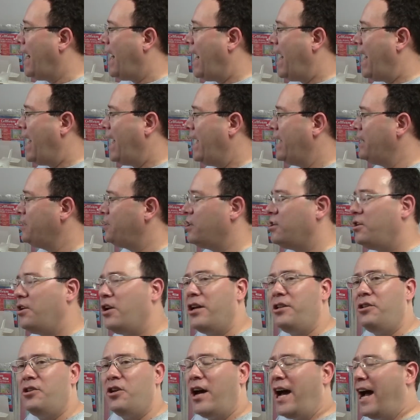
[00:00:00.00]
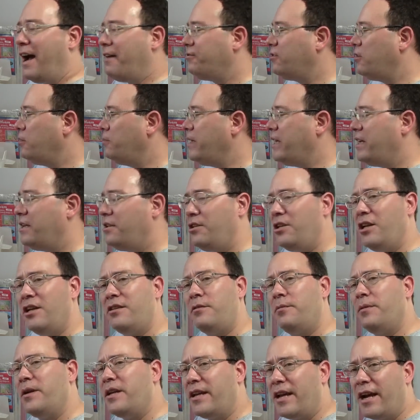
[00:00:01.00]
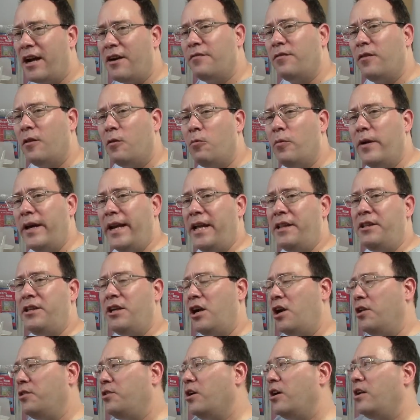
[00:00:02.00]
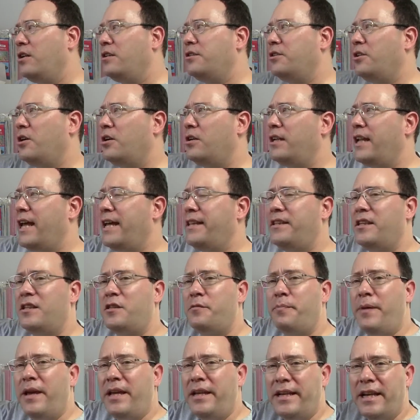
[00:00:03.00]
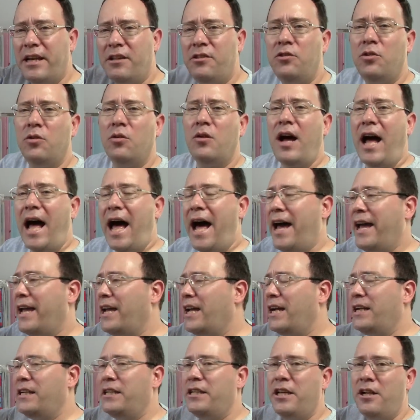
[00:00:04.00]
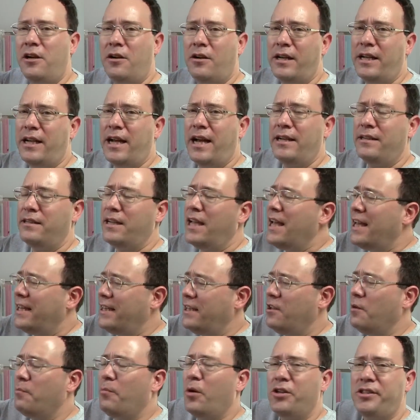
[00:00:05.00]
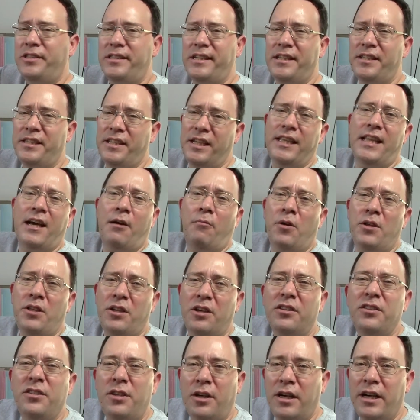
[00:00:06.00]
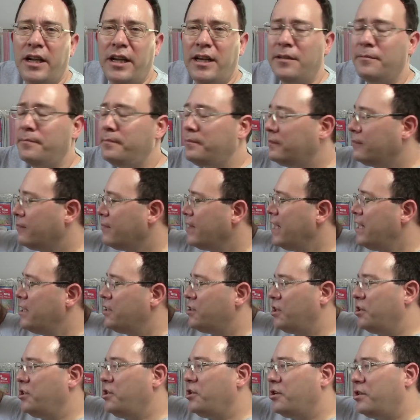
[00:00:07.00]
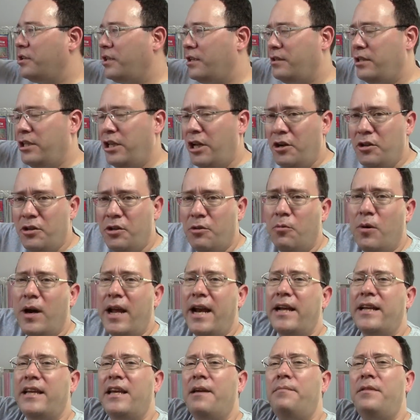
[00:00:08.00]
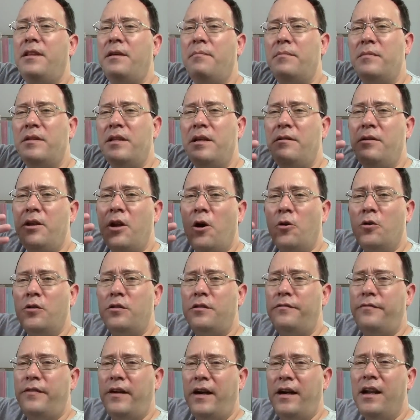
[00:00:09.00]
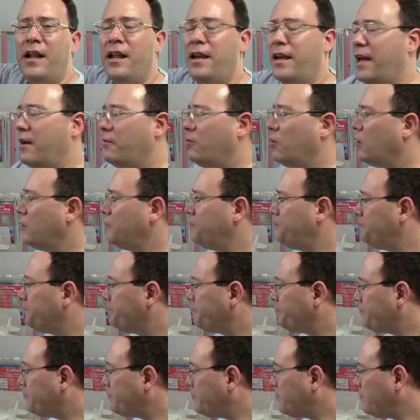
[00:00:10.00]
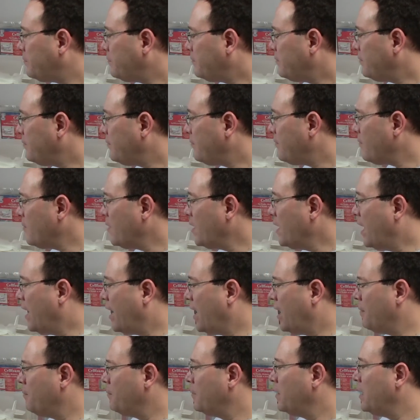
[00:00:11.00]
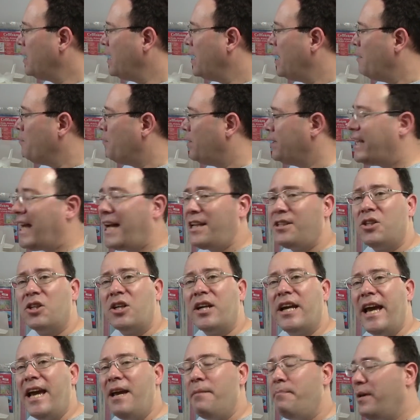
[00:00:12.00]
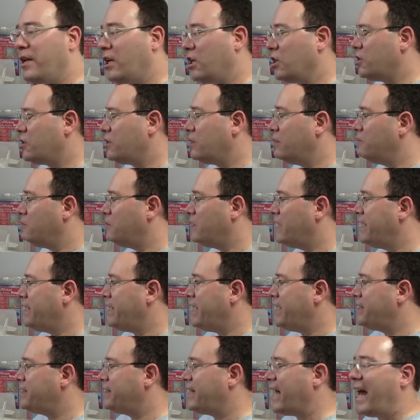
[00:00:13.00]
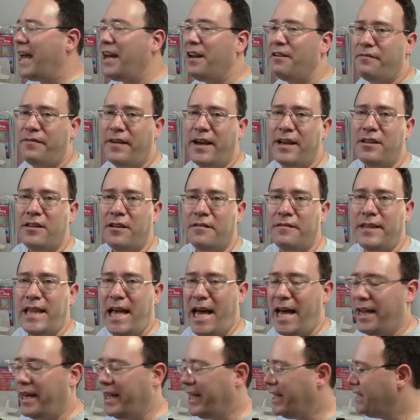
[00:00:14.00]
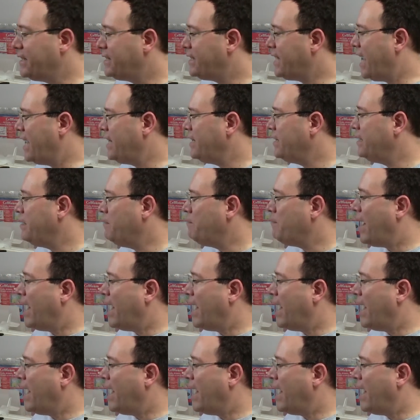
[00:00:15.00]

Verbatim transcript: And so you, you have to be you have to be careful with it. You know, don't don't let the speed get too high, and you know, and you mostly see that when you're turning. So you you know you want to keep the, the nose fairly level. Um, but that's okay because a side effect of that is that the